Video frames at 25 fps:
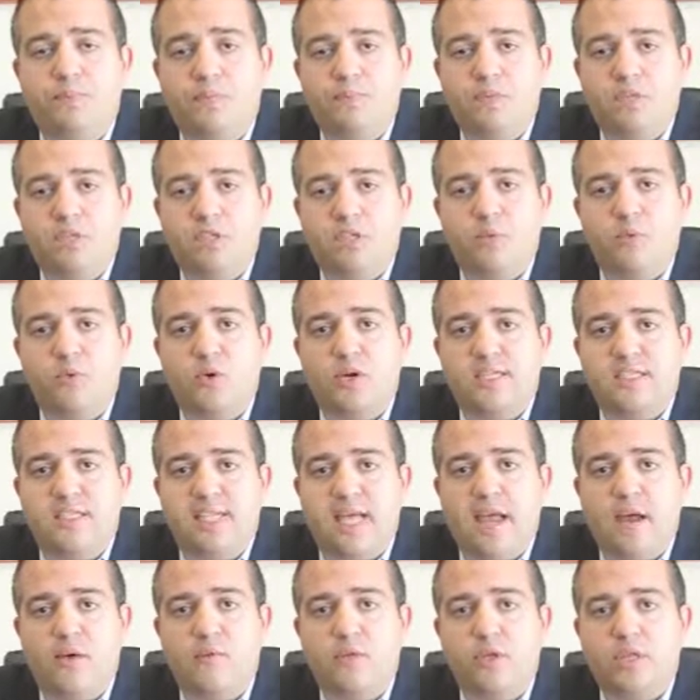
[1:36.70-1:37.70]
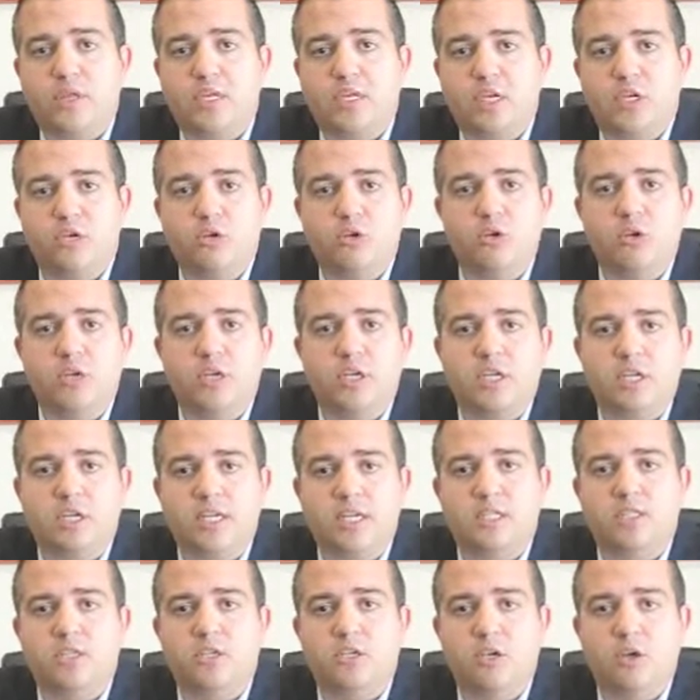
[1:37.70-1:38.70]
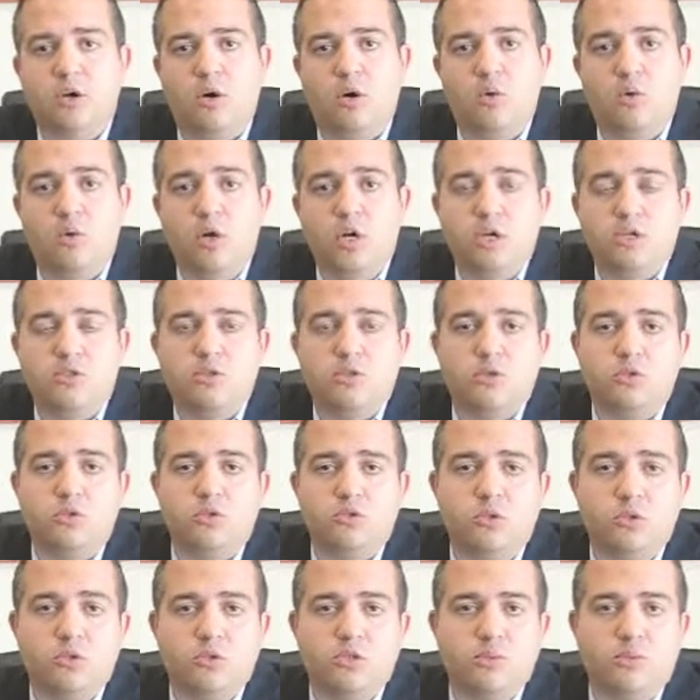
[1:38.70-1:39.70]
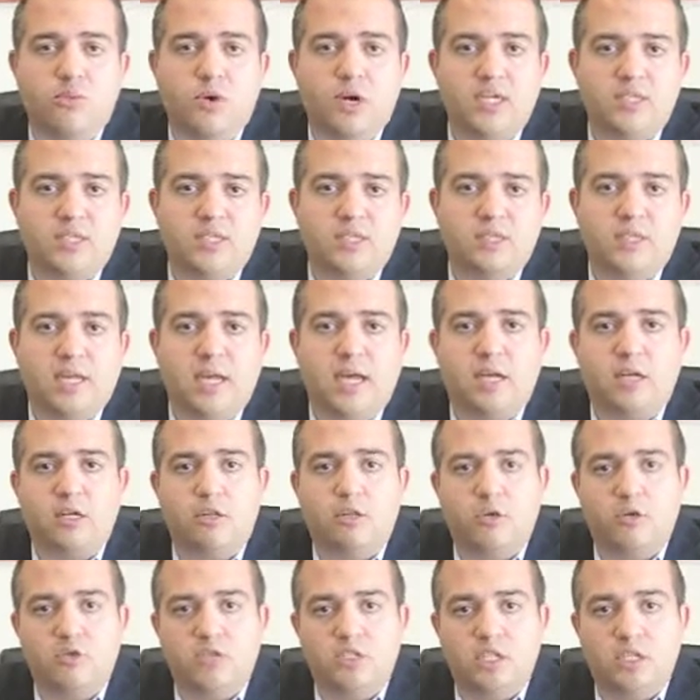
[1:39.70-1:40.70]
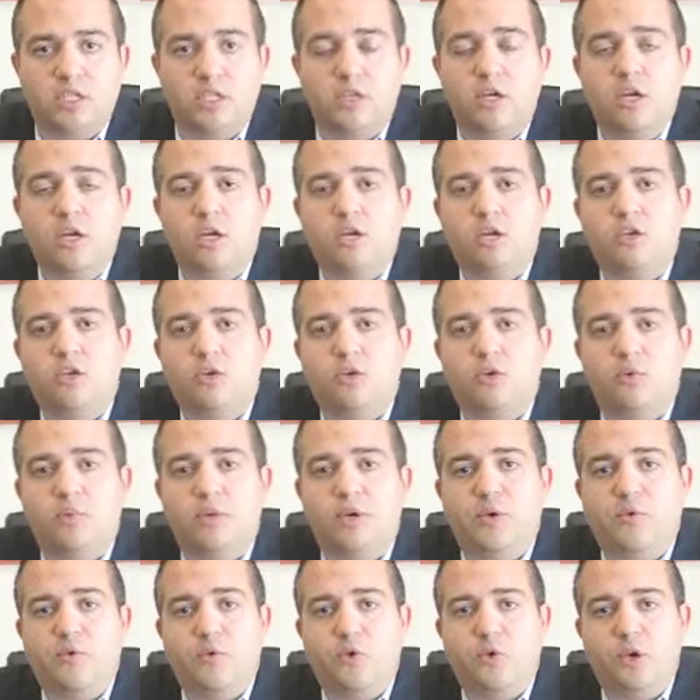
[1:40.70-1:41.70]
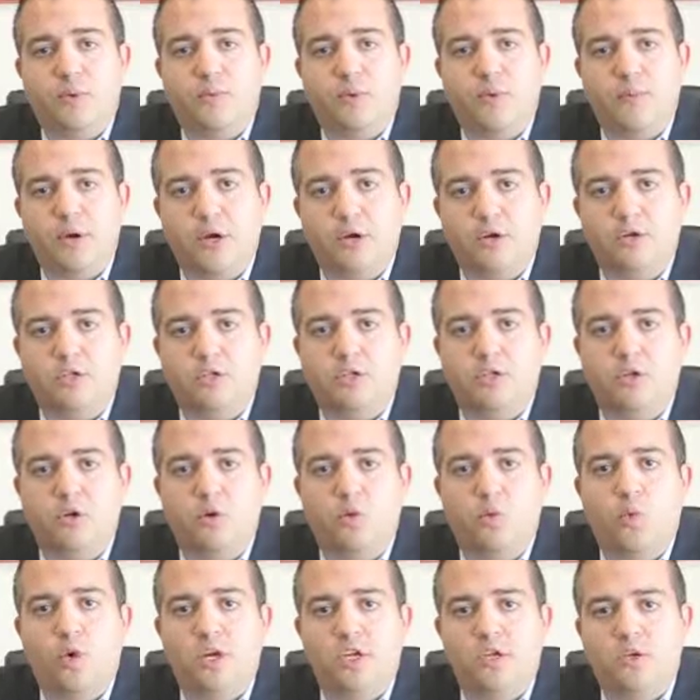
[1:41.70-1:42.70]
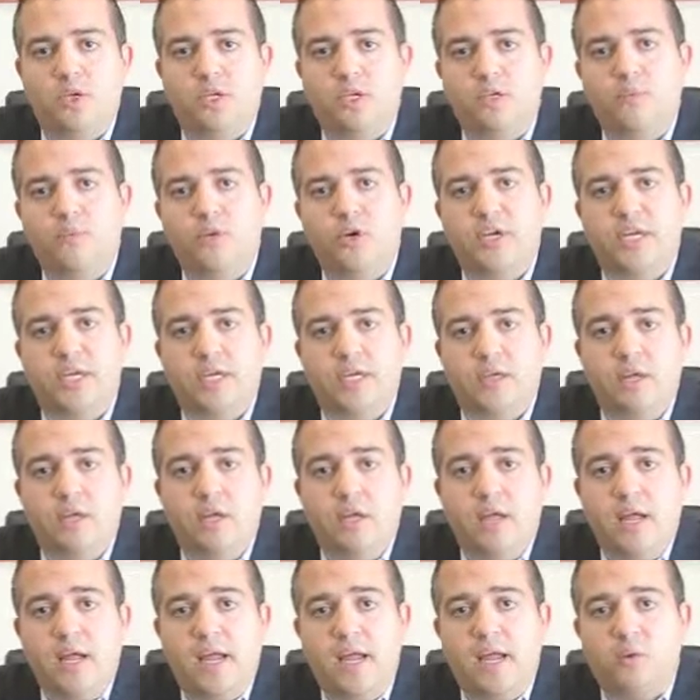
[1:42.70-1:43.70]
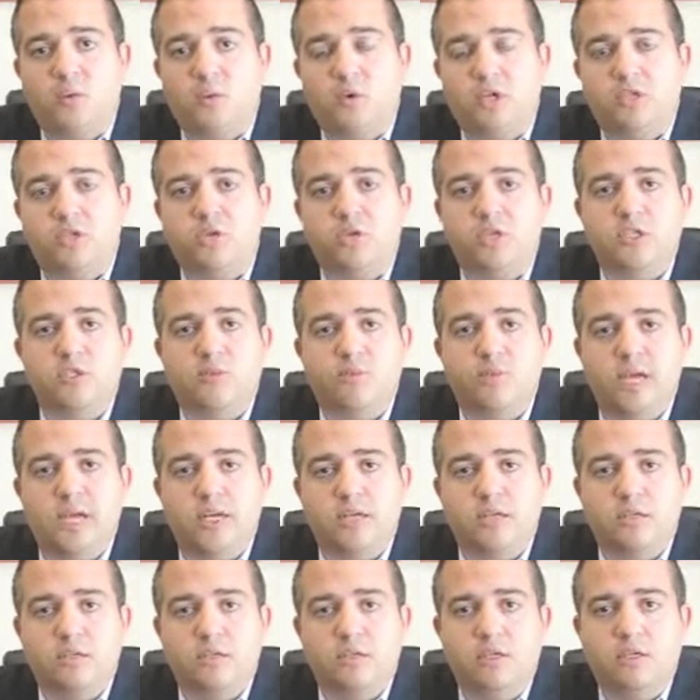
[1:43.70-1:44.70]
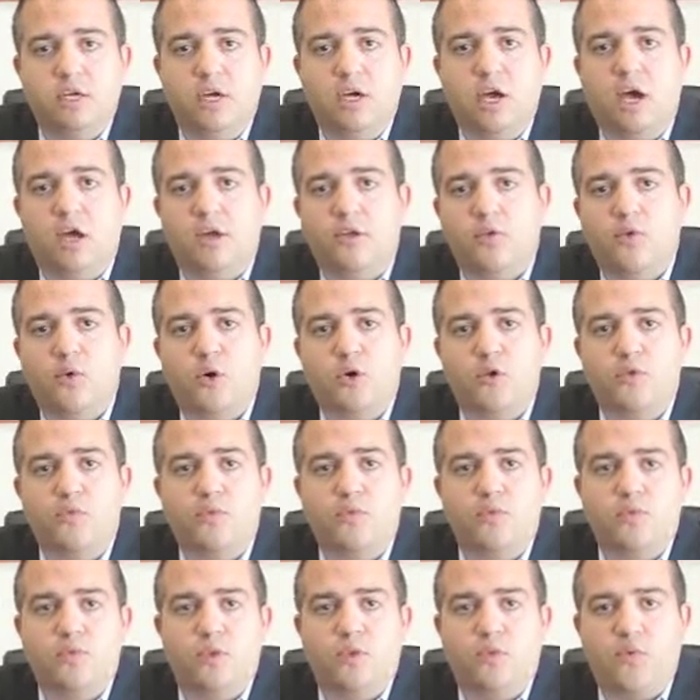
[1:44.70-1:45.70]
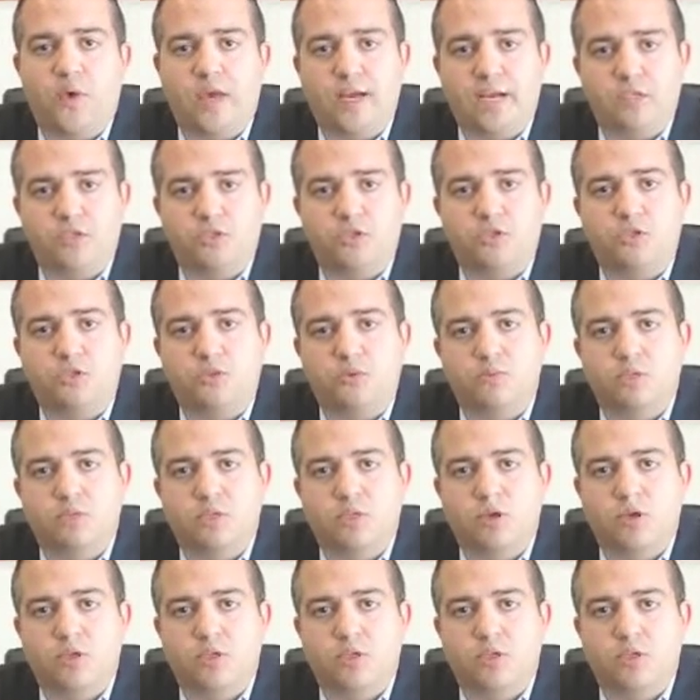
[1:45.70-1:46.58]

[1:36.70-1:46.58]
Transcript: summarize everything that you're going to need to know so there's no surprises at closing. You'll be fully prepared to know what you need to bring in and what to expect as far as the financial terms are